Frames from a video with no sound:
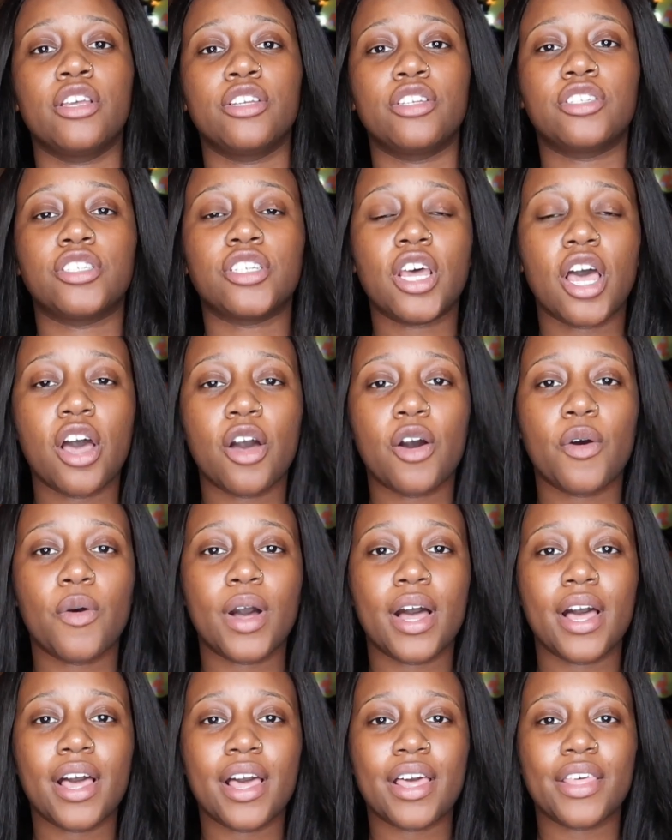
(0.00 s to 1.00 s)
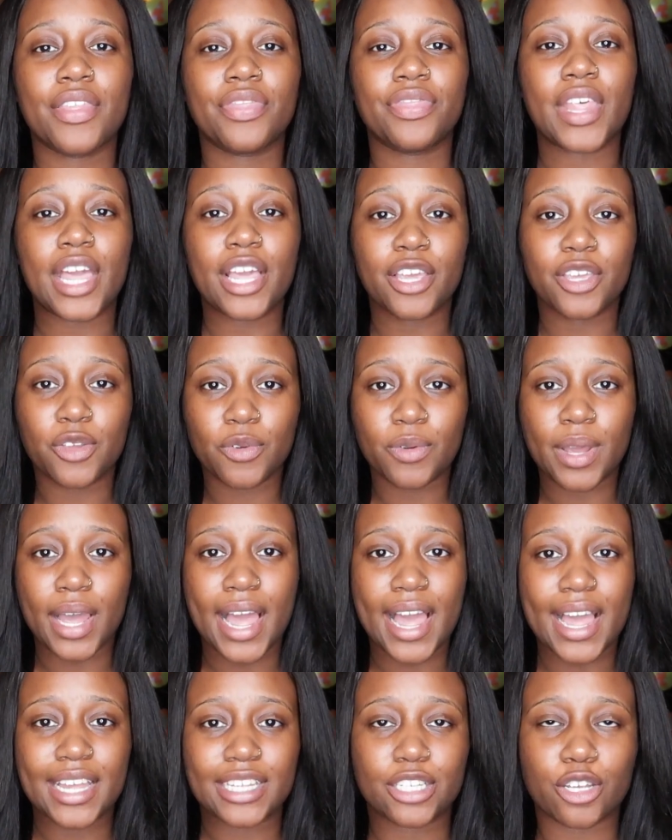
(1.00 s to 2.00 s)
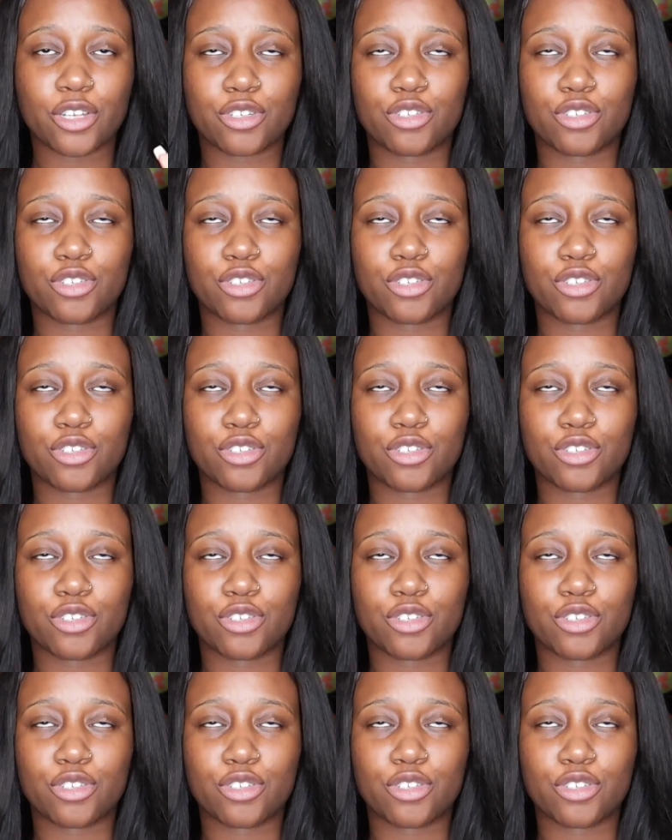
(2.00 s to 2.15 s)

So thank you guys